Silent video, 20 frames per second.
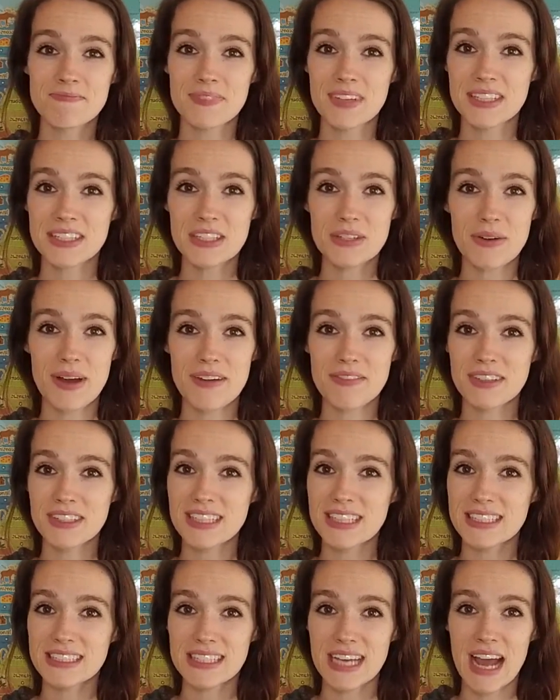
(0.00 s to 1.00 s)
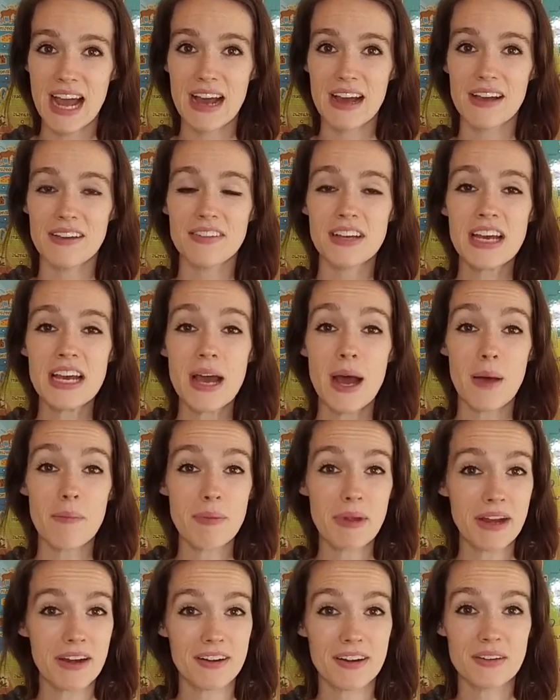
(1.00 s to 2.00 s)
you ever need to have a
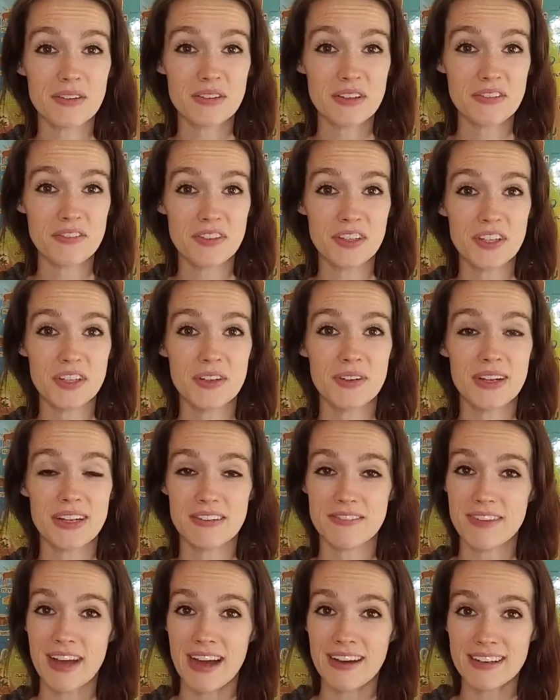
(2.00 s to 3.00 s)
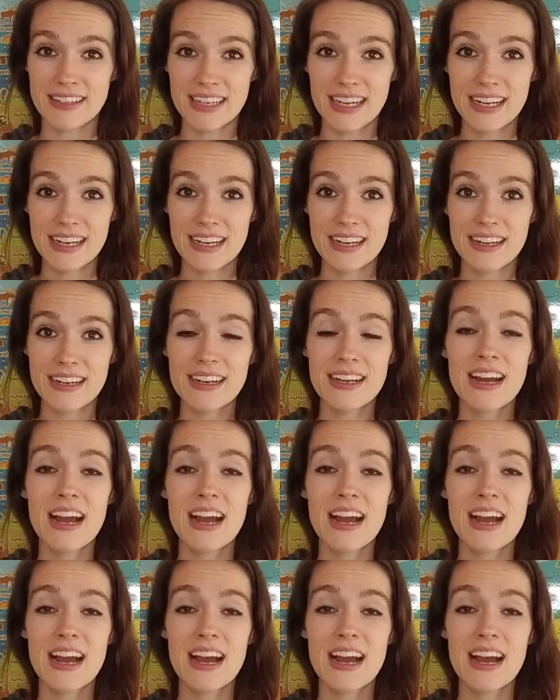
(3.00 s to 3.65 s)
parent review invalidated.